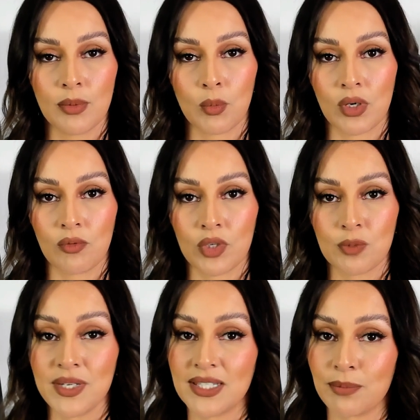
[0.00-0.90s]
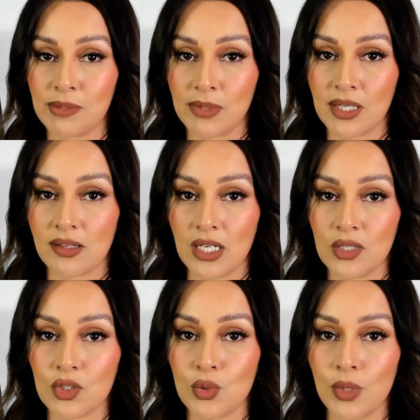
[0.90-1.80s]
but one of which may simply be a
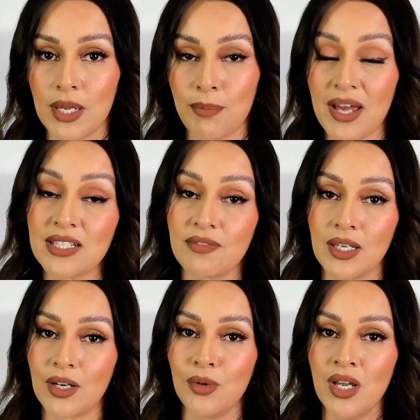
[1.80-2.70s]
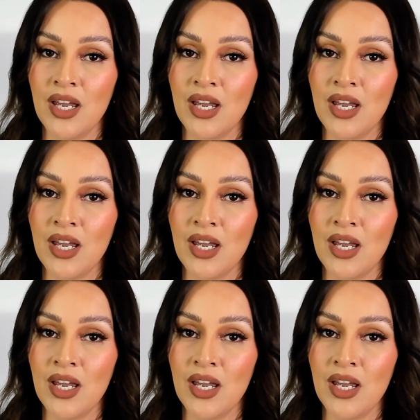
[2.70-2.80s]
link to a past video